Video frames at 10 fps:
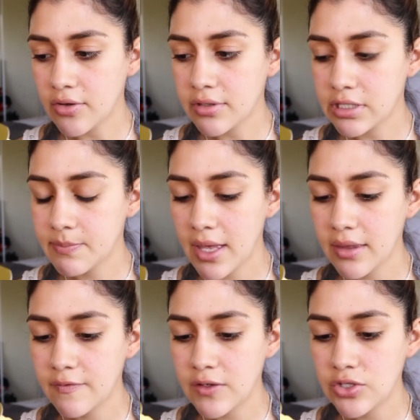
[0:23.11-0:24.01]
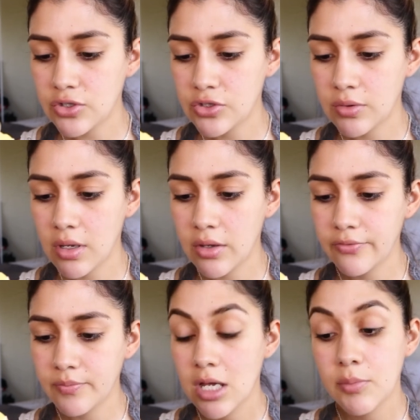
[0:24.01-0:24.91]
This palette features
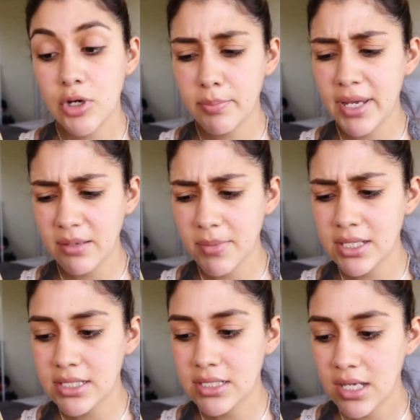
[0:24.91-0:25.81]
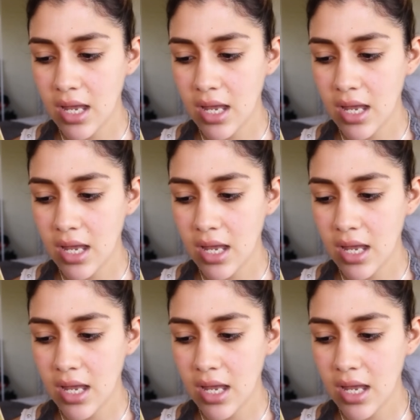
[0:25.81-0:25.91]
12 pure pigment